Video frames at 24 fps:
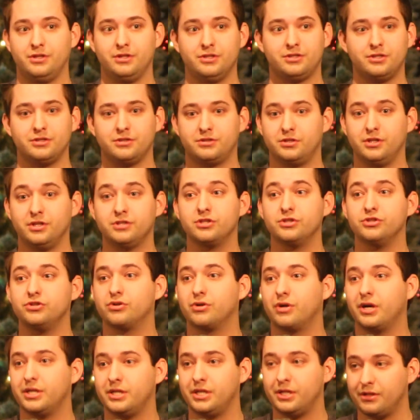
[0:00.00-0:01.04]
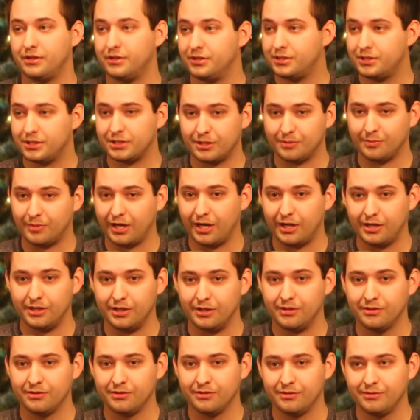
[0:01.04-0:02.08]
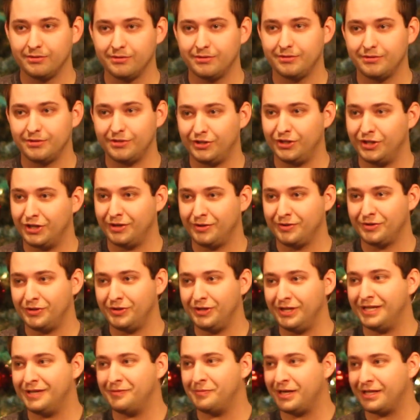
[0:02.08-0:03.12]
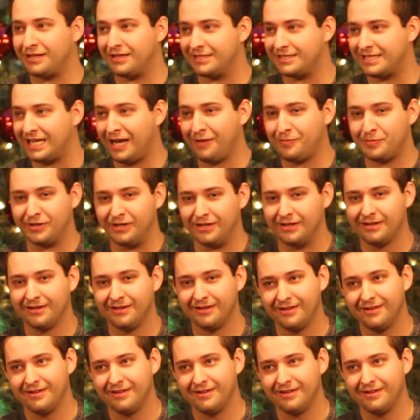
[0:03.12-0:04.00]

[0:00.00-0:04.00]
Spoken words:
This is your idea. This isn't my idea. You need to make this happen.